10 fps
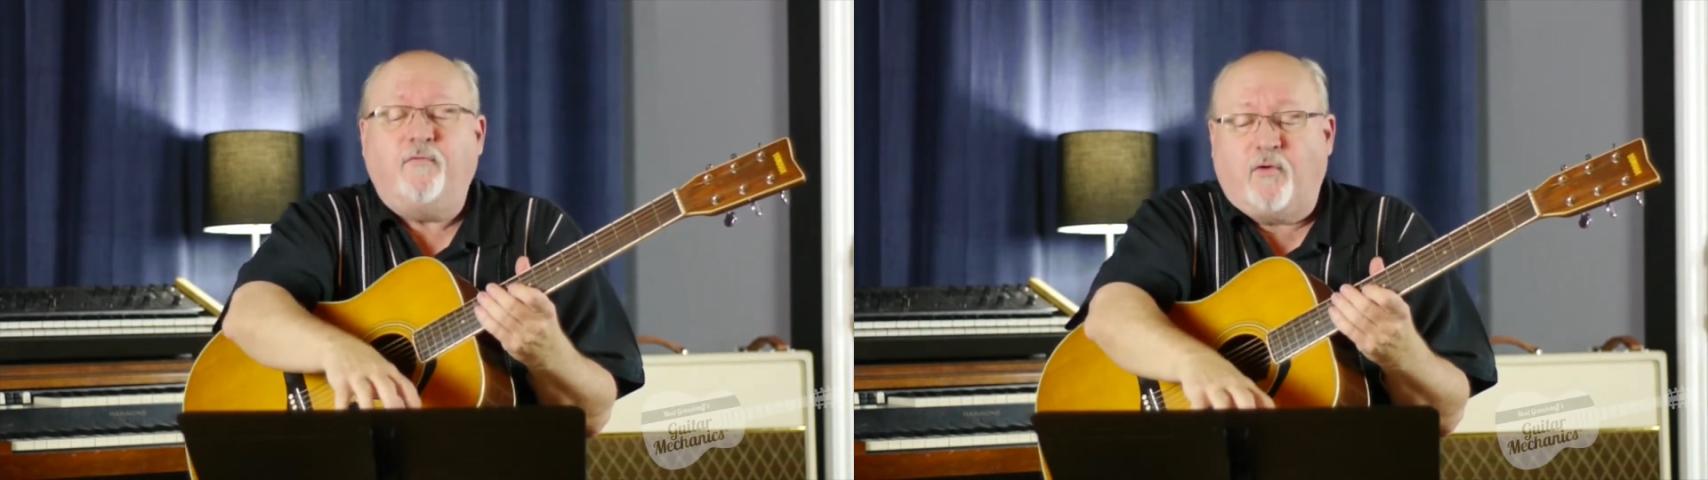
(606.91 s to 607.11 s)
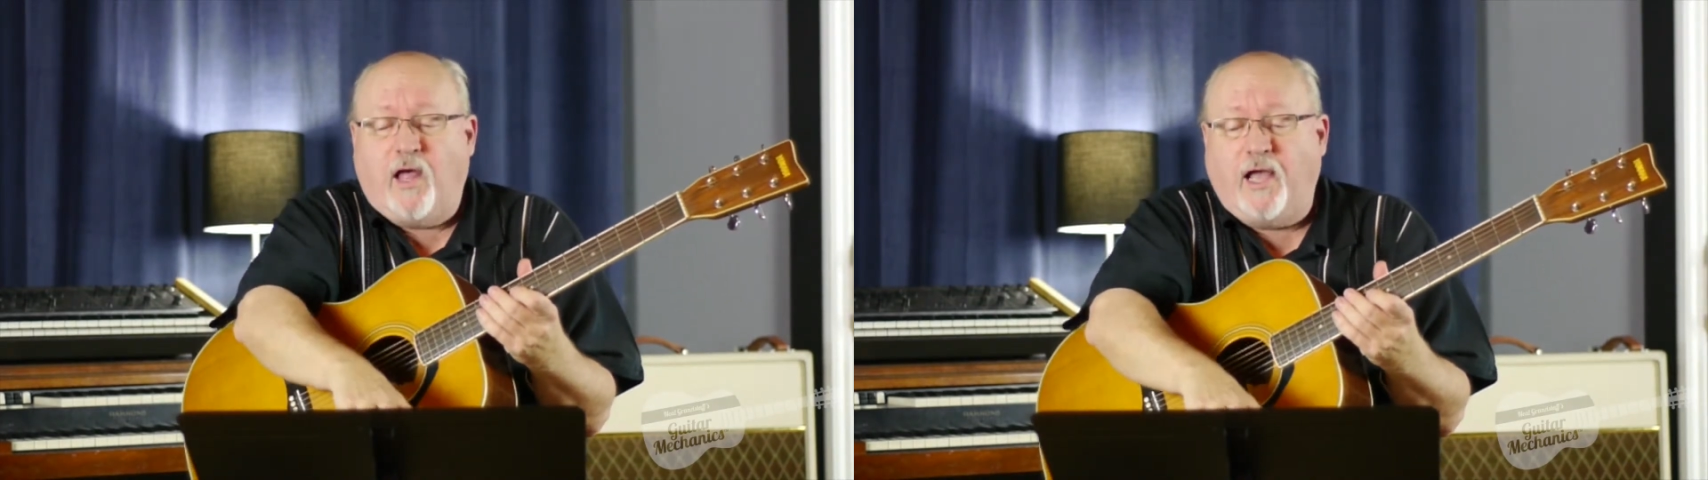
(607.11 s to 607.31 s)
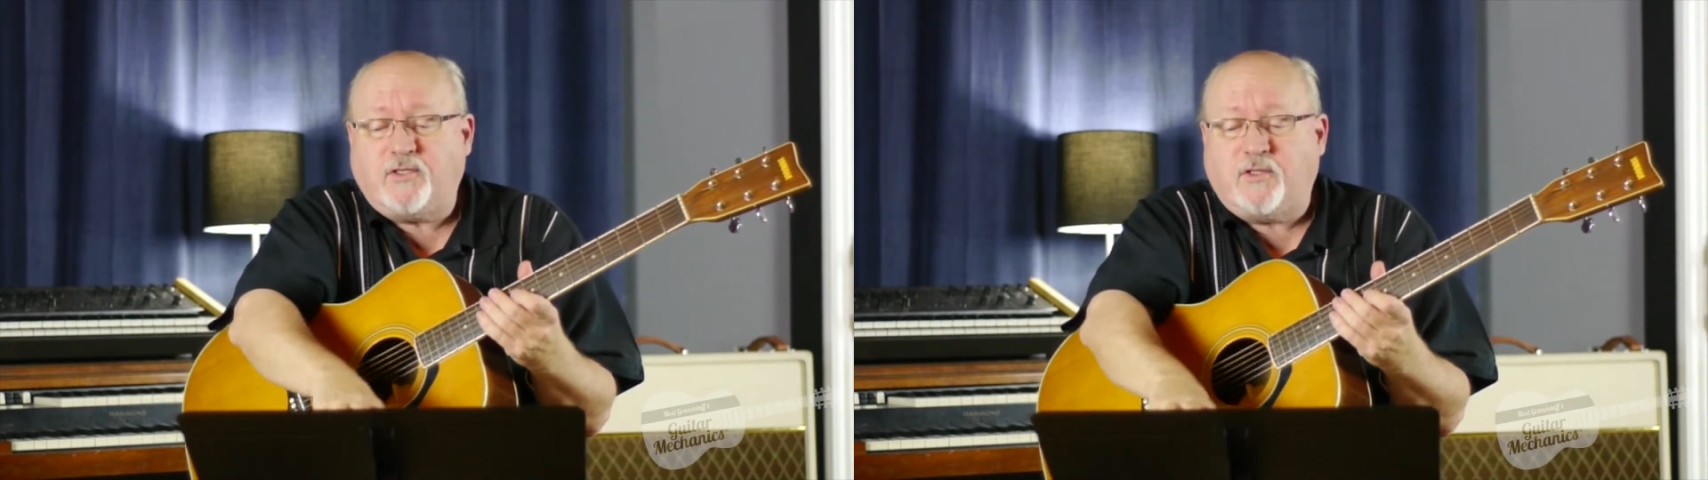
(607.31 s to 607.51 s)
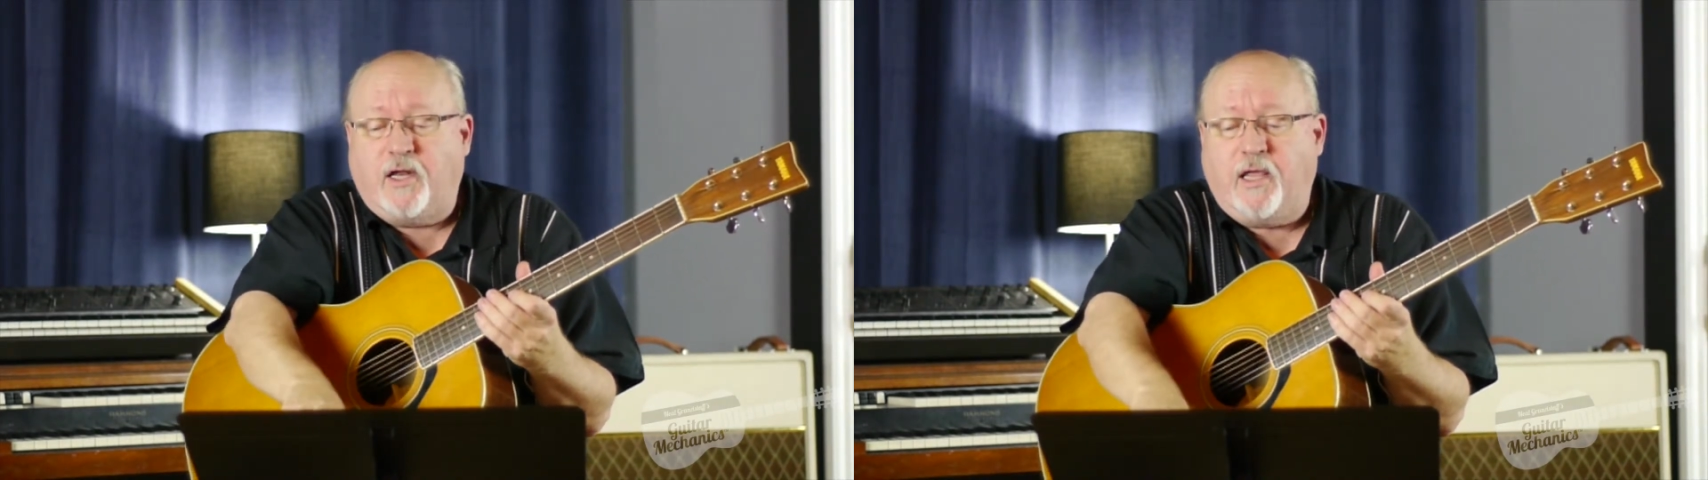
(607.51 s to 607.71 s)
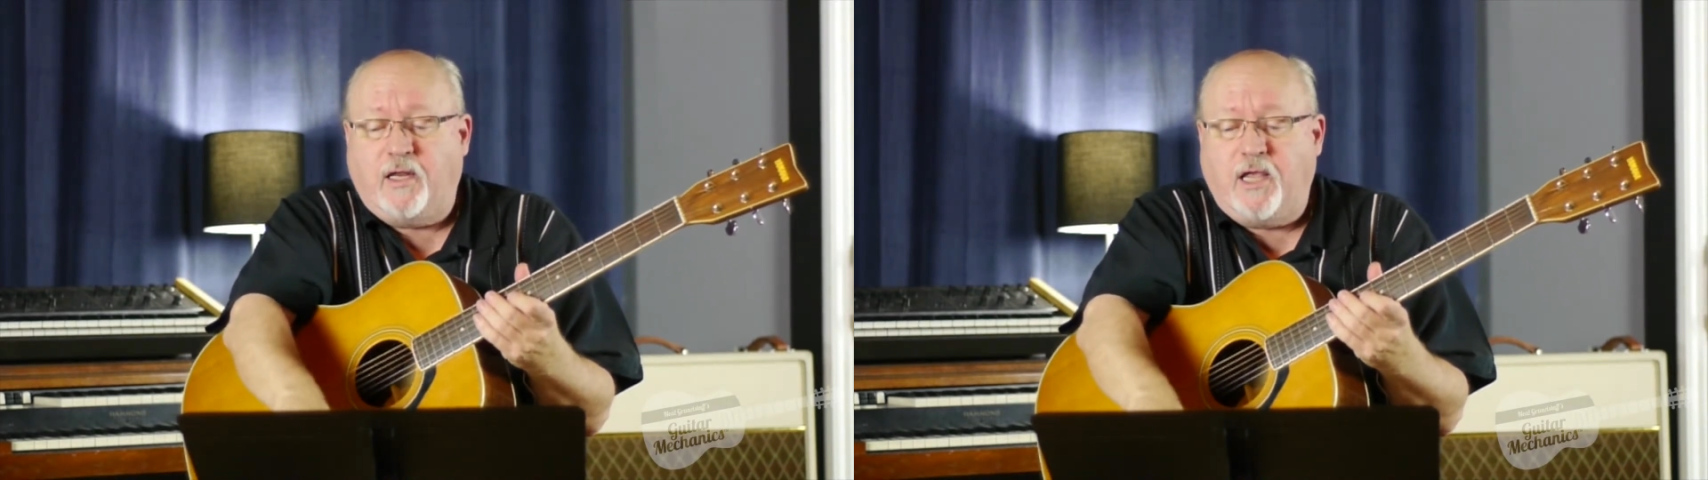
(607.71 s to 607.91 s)
for line
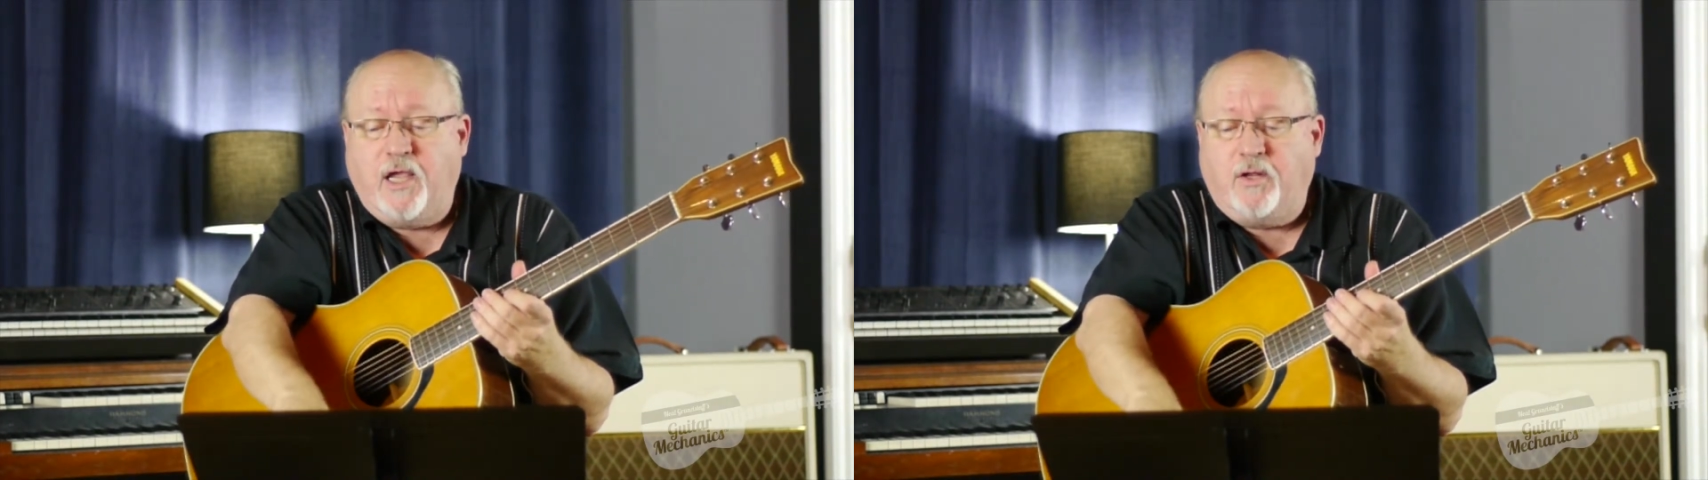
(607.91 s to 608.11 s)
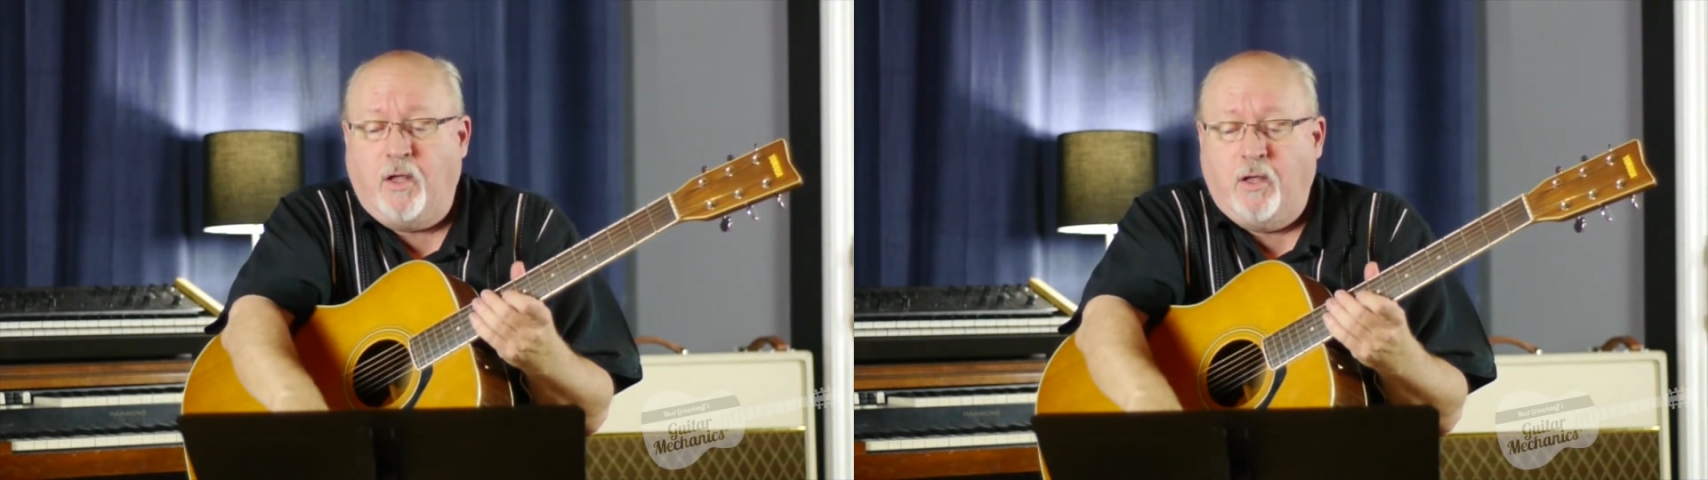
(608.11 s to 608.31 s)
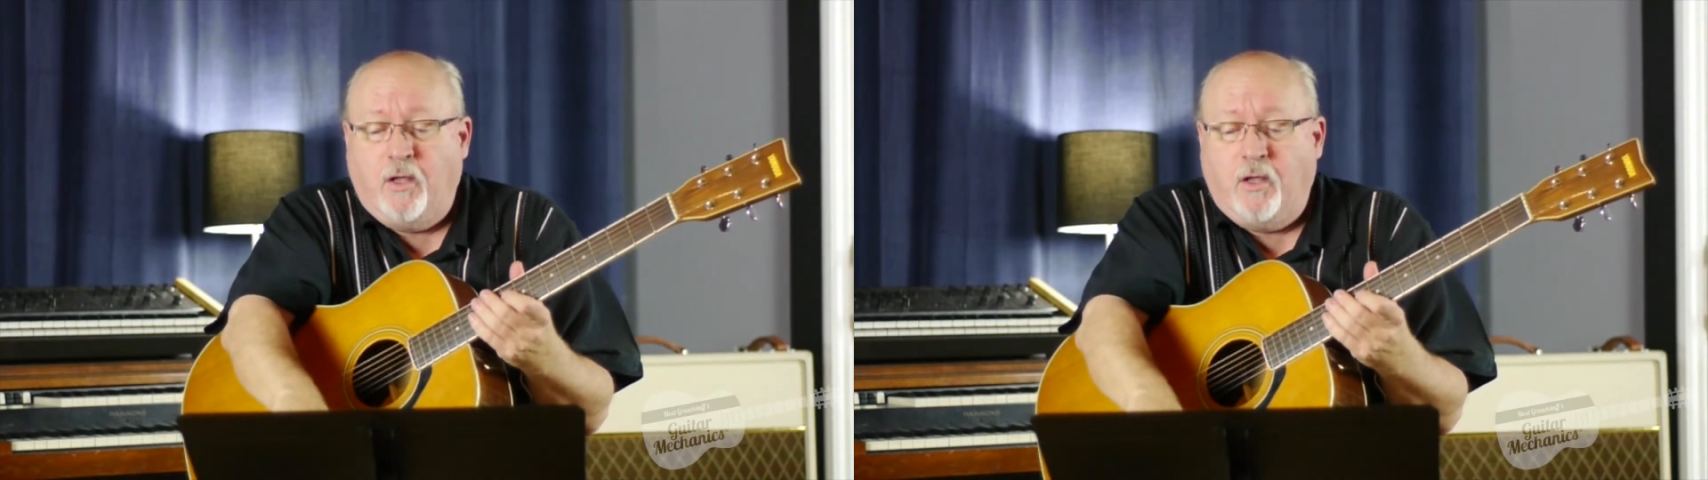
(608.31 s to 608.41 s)
study in